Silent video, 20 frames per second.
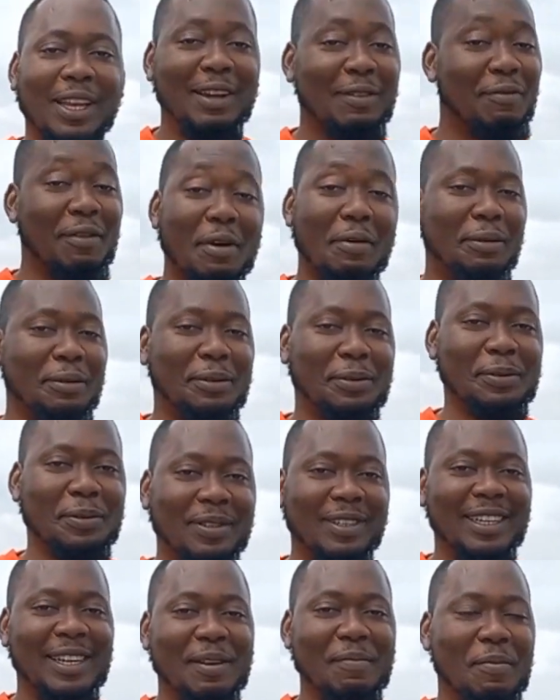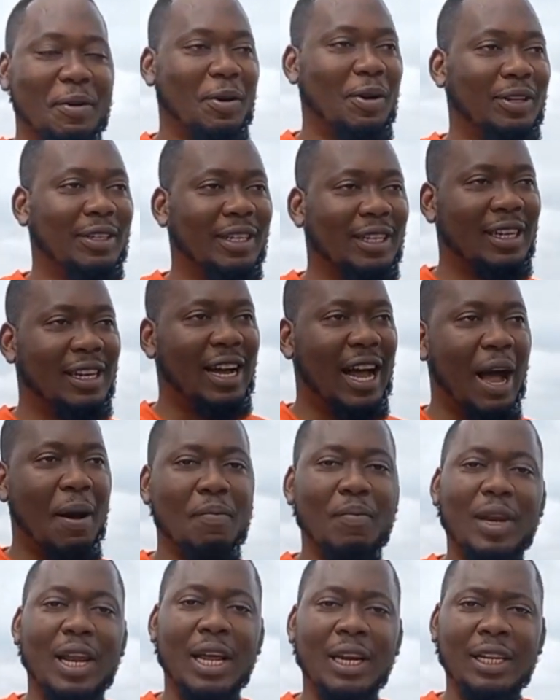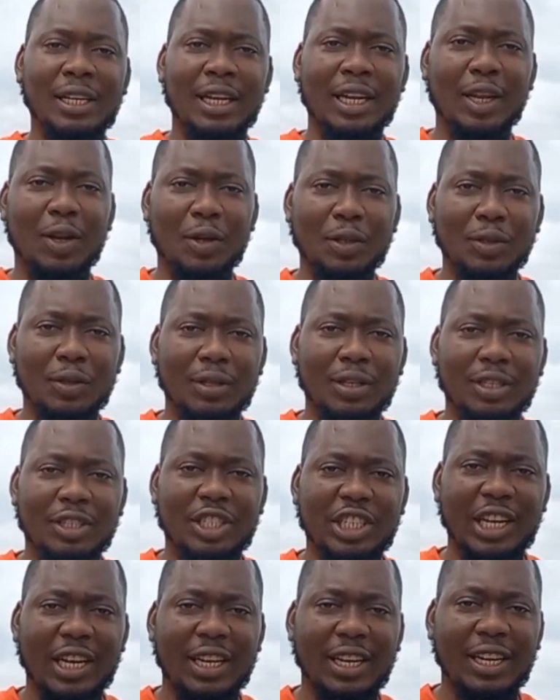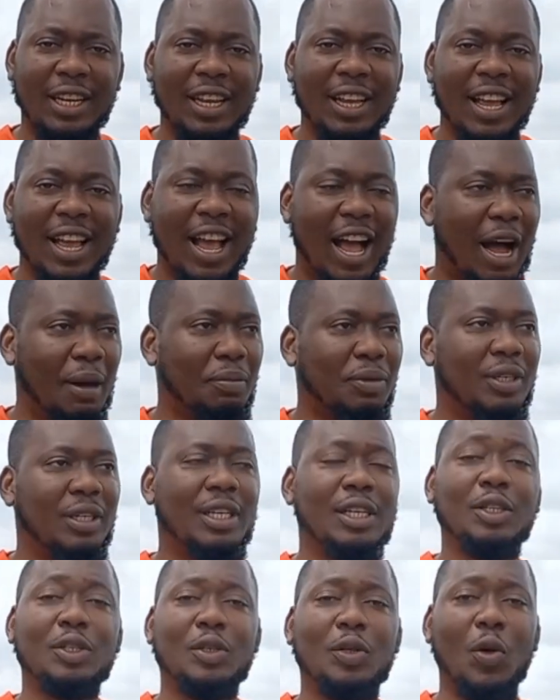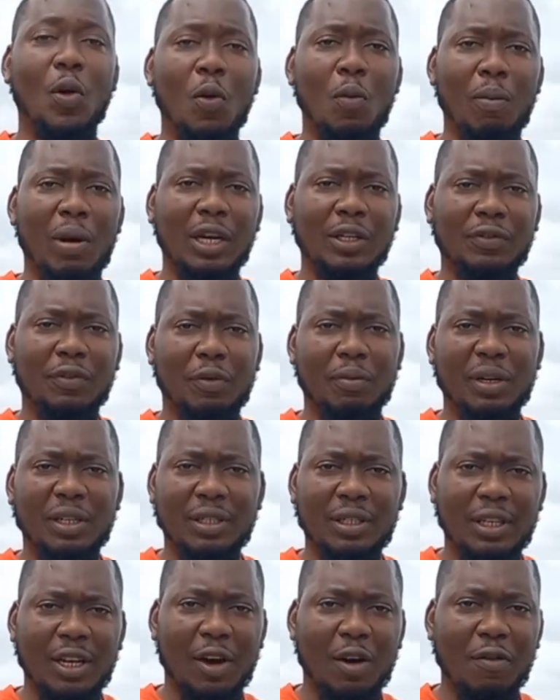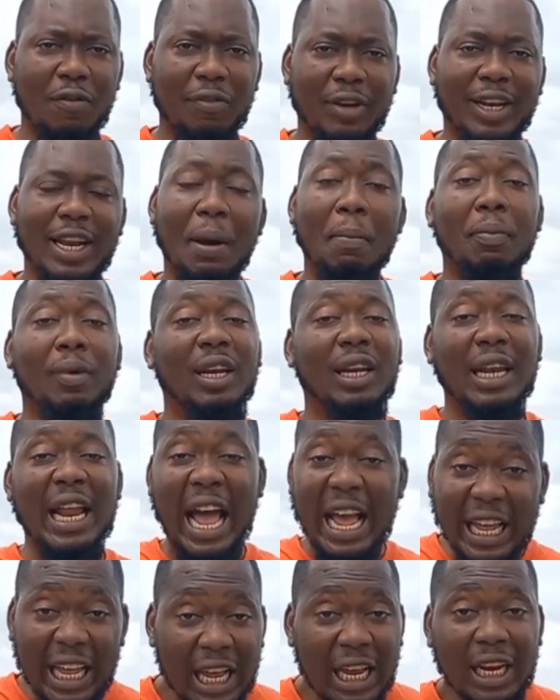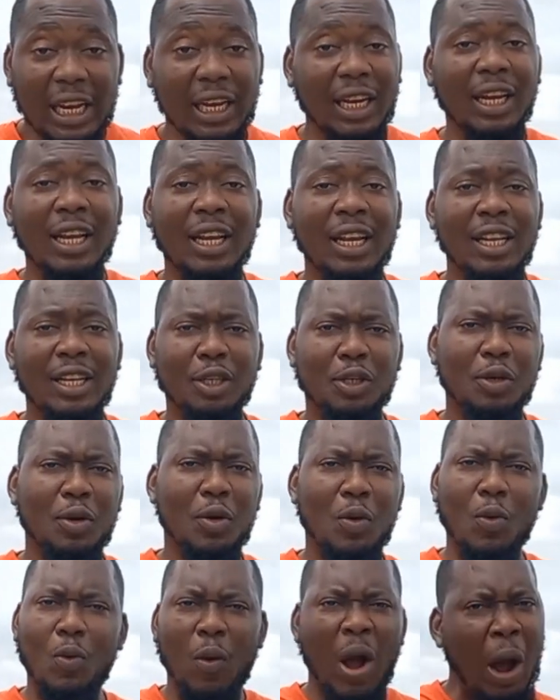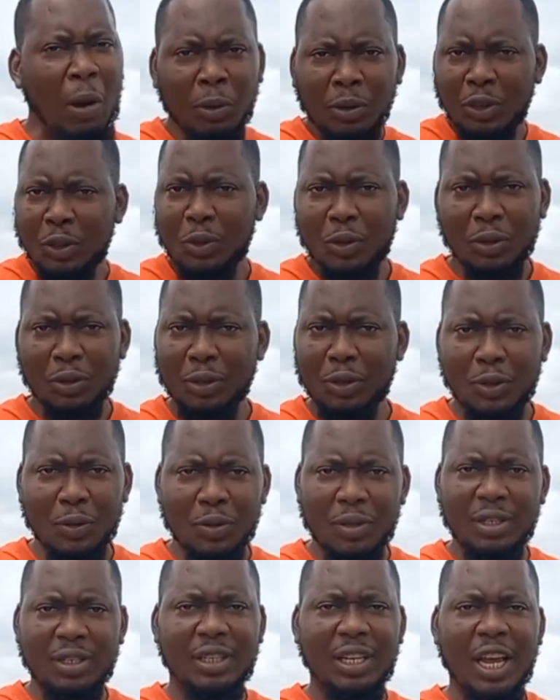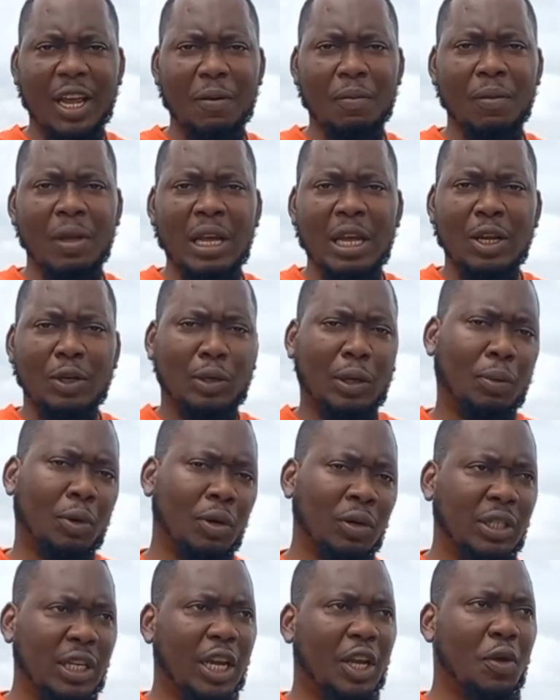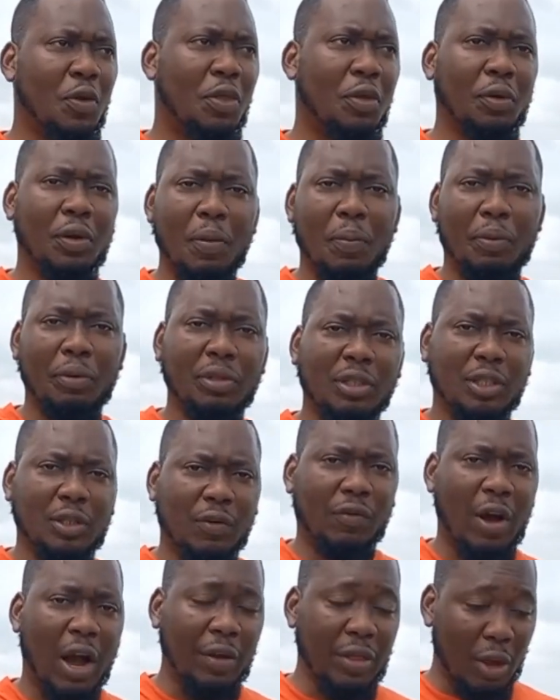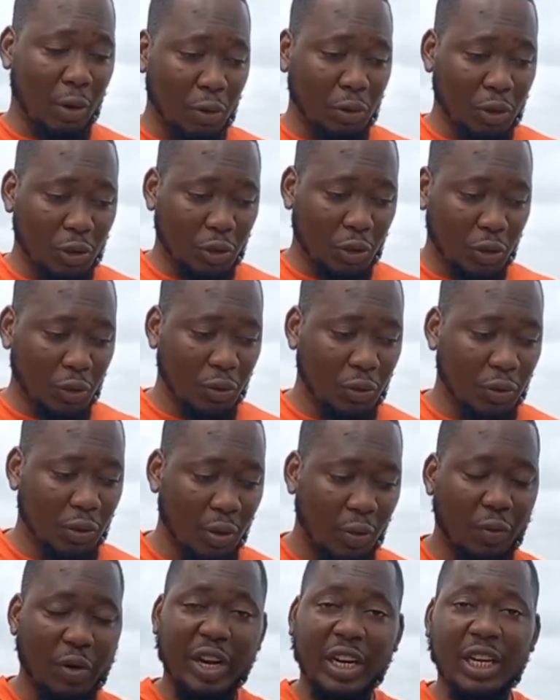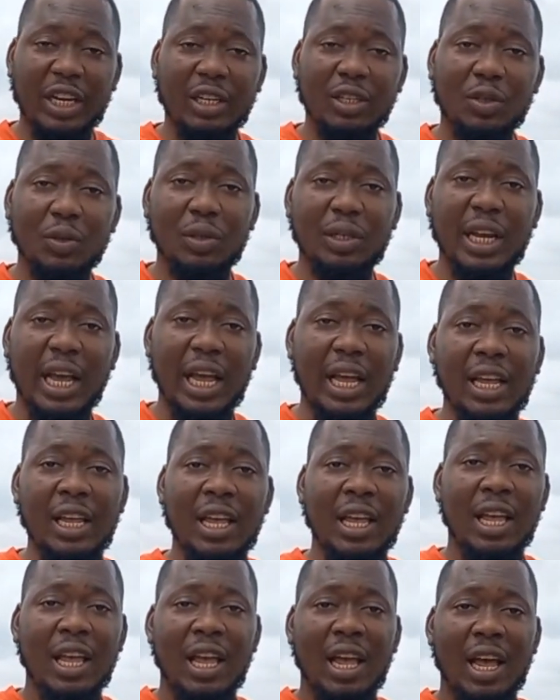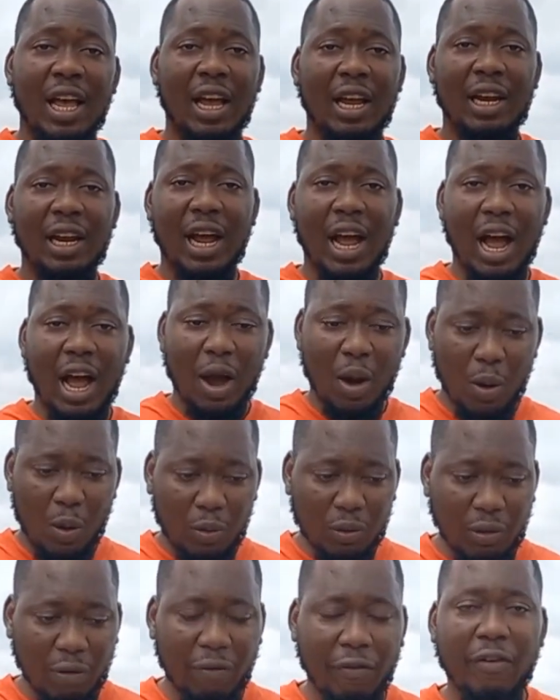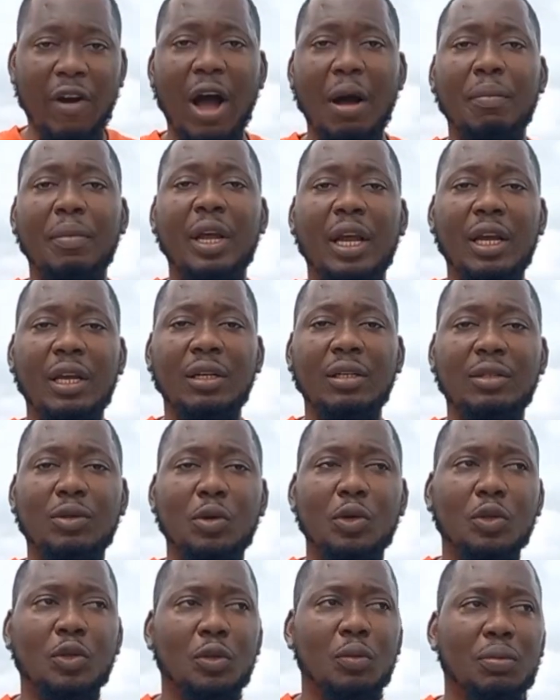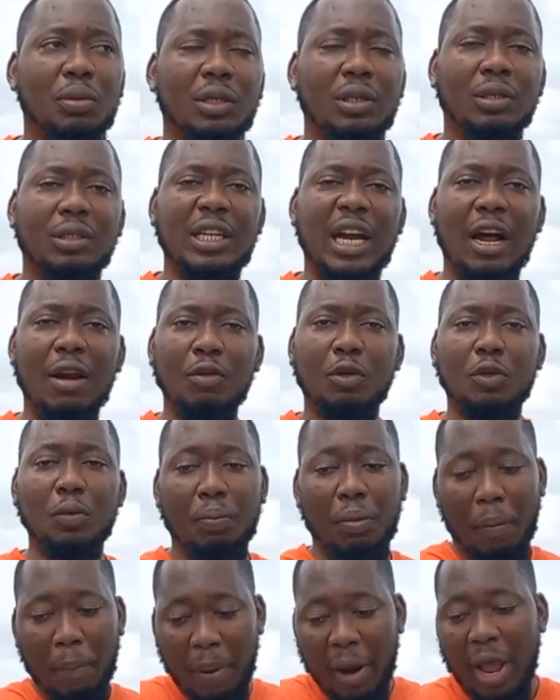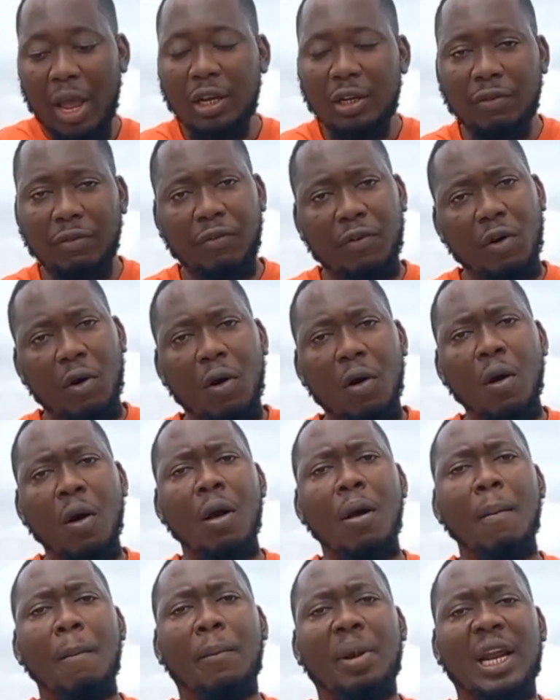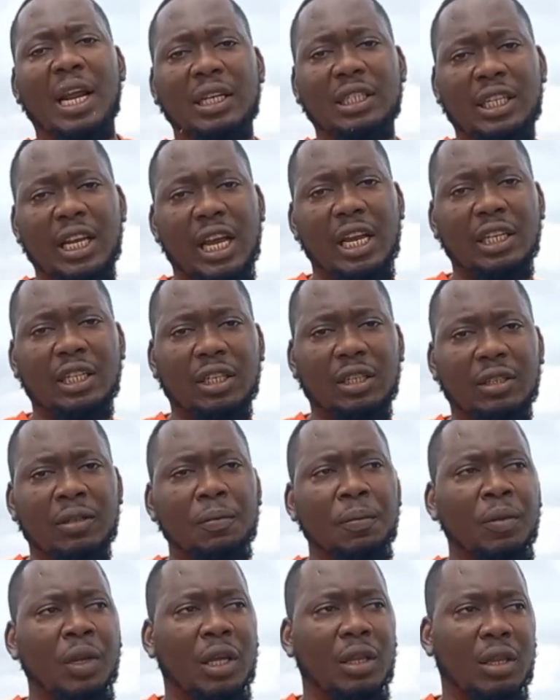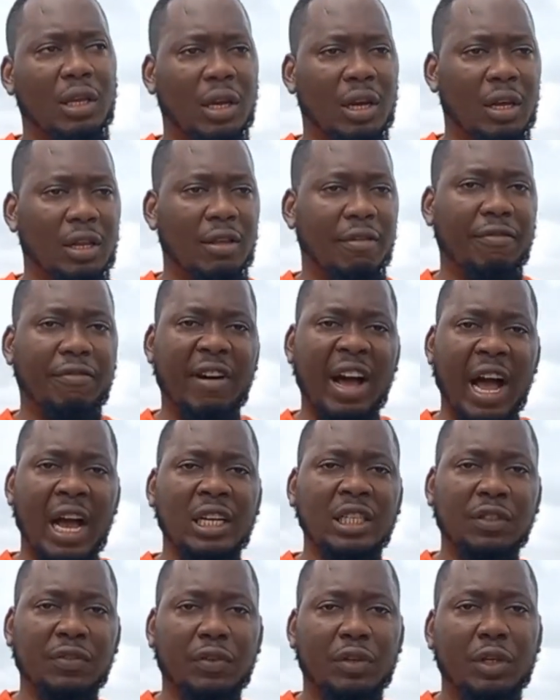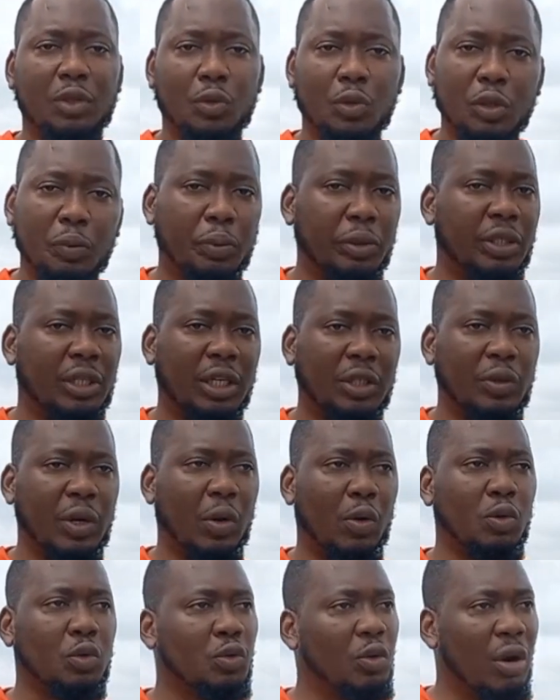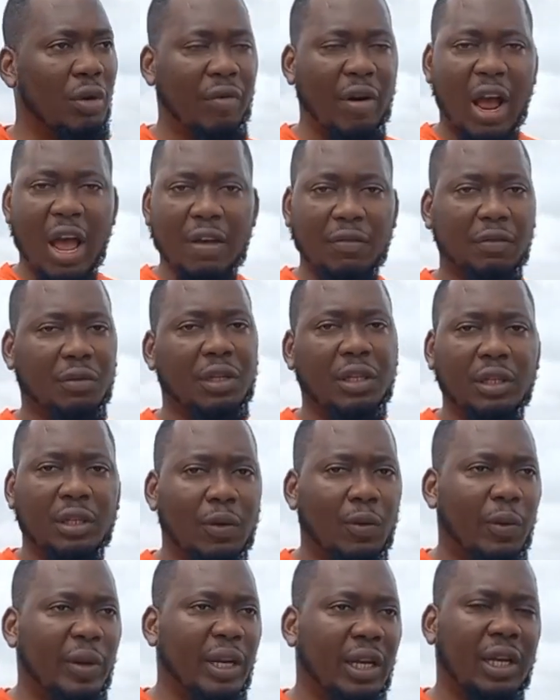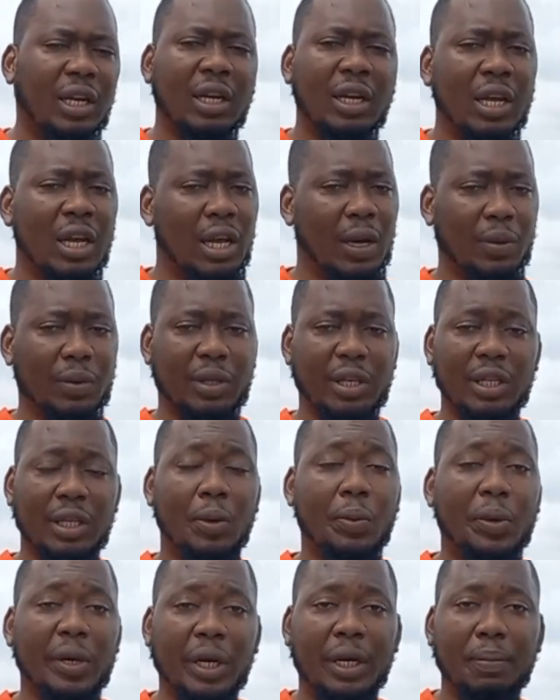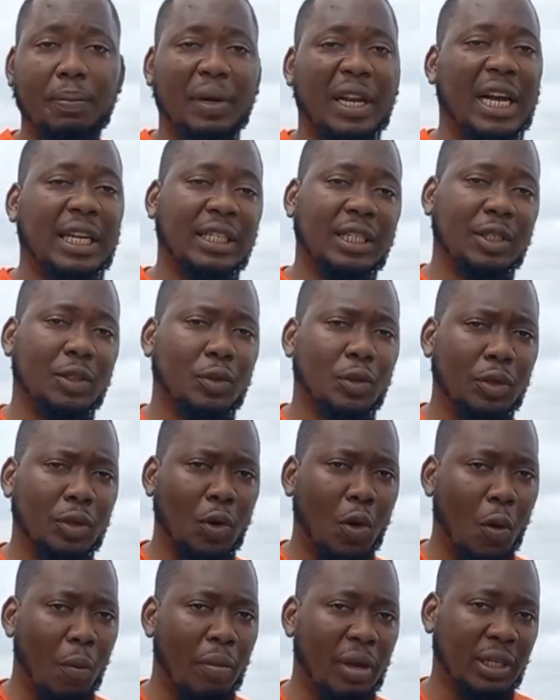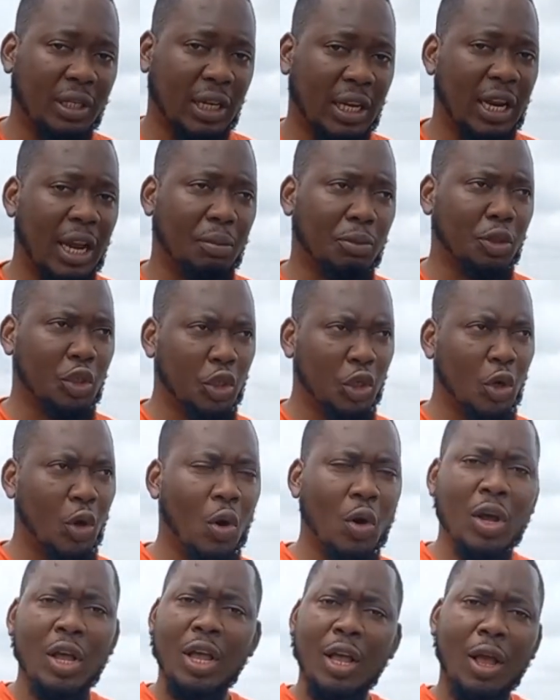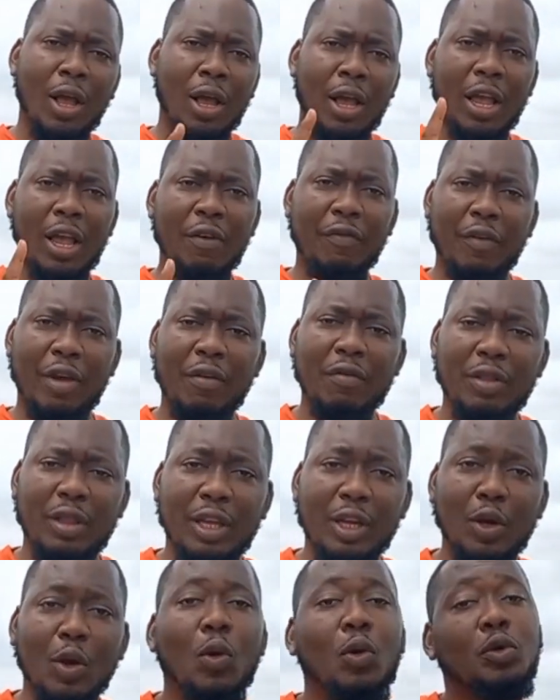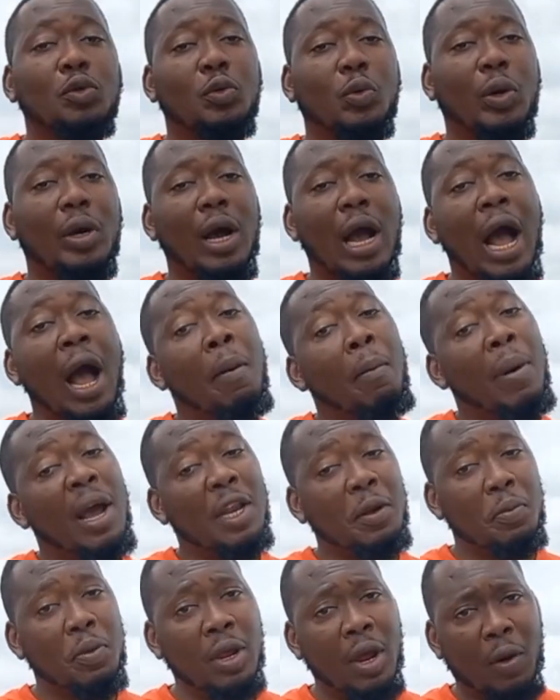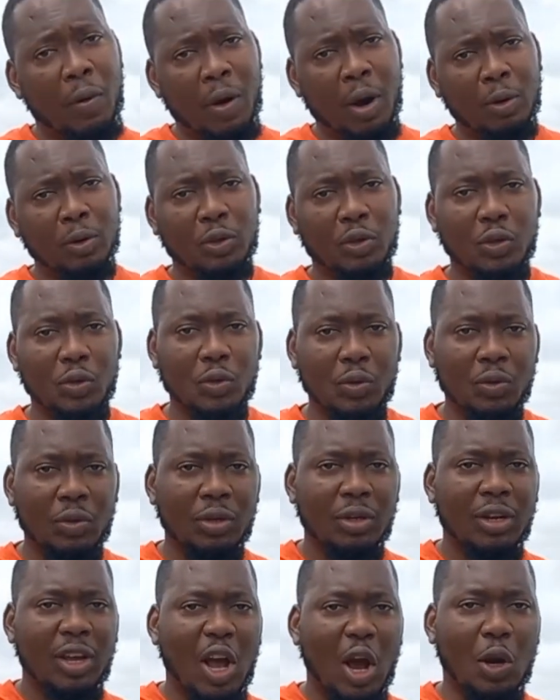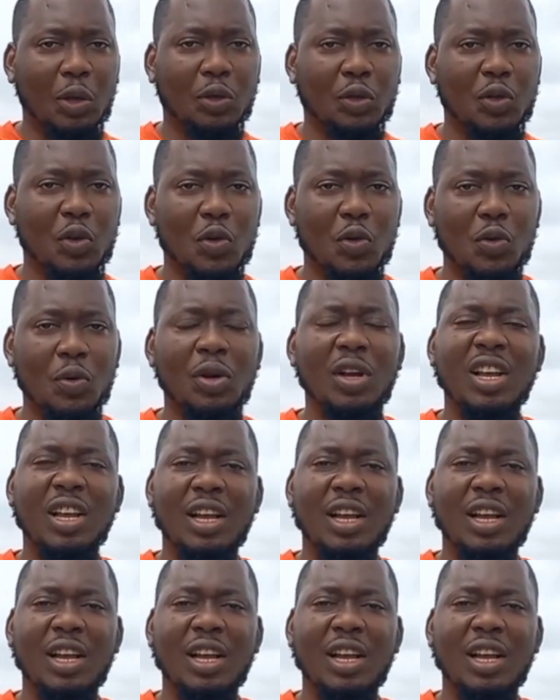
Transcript: very soon because uh, I'm learning a lot on this journey. I'm seeing so much for myself and I'm liking it. So why wouldn't you also do the same? So I'm going to take you through the process of how they're going to do the rigging today and how the farm is going to be done to prepare it for plantation. The, the vines for the sweet potato are going to arrive within the week and within the week planting is going to commence and I'm sure if everything goes well I might be around to also